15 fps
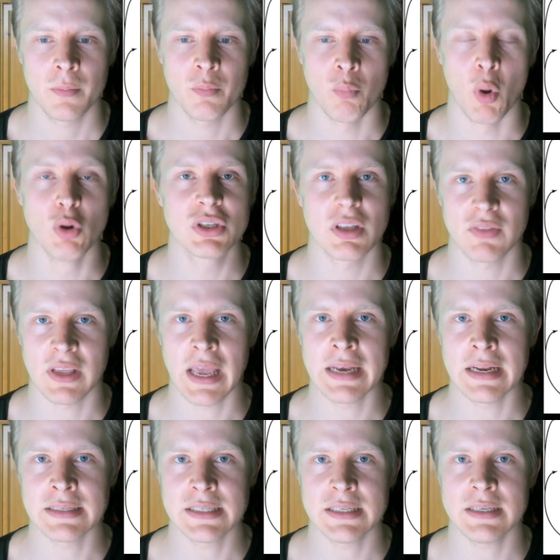most of the
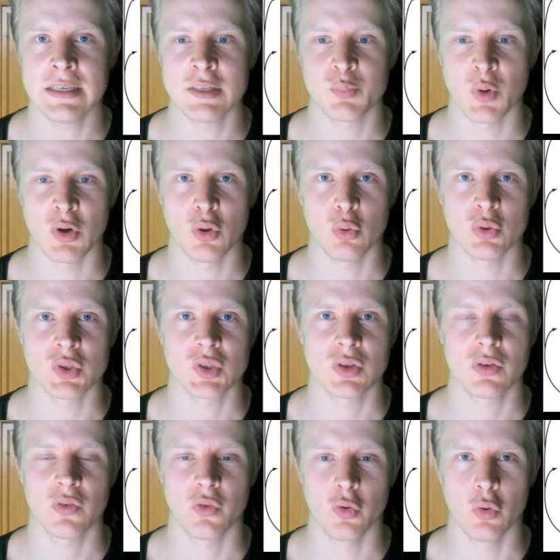NAD is
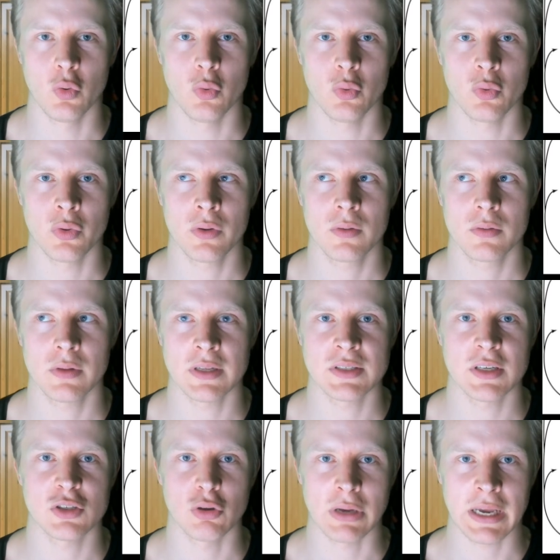produced through, let's
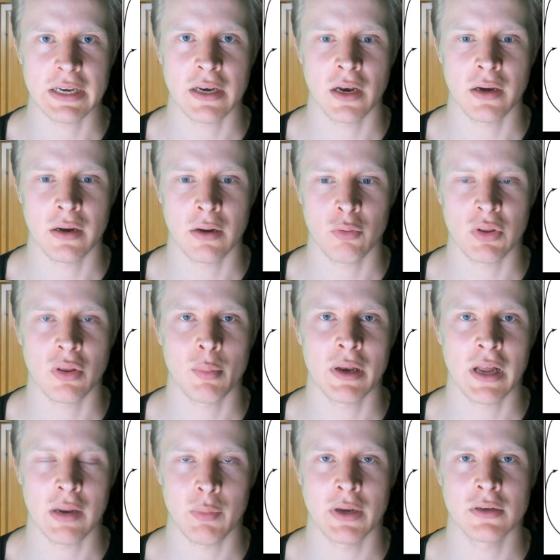say, circadian rhythm
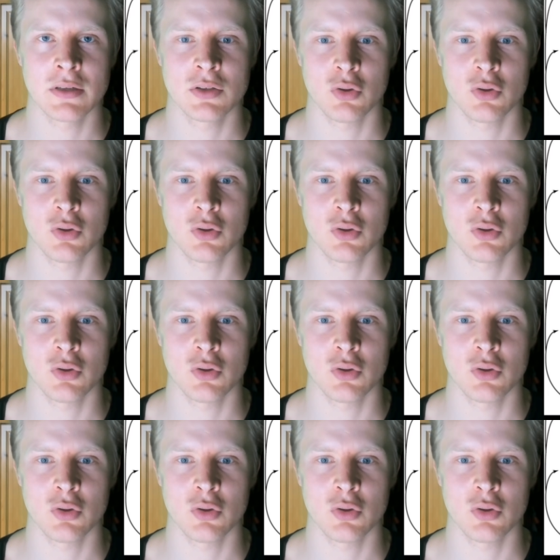alignment.